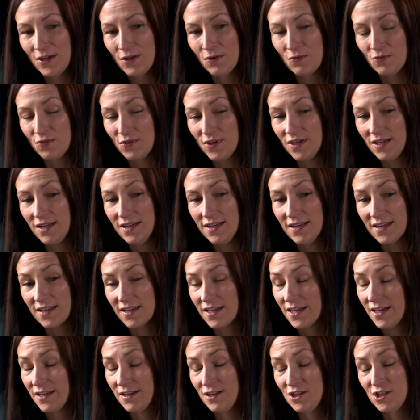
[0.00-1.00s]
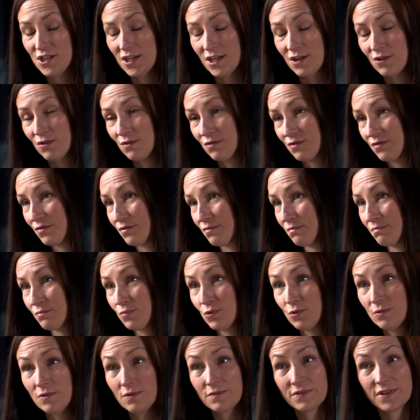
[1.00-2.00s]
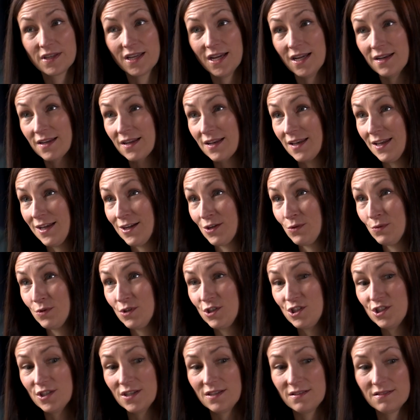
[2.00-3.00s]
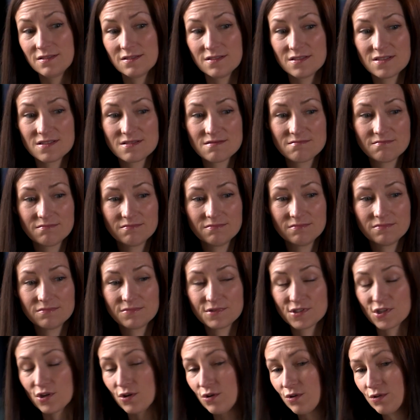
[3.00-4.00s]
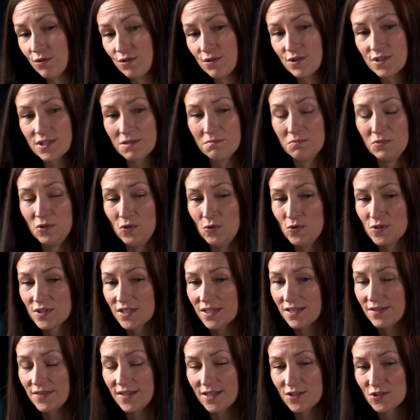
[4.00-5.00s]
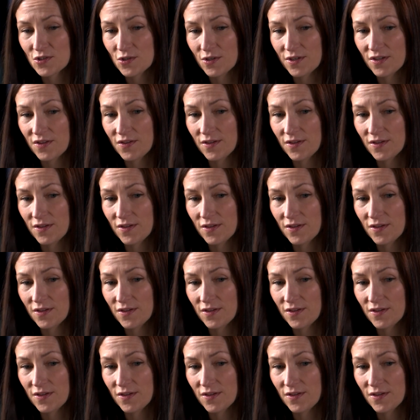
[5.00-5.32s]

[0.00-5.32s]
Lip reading: really encouraging of the Gaelic language and songs and music and that sort of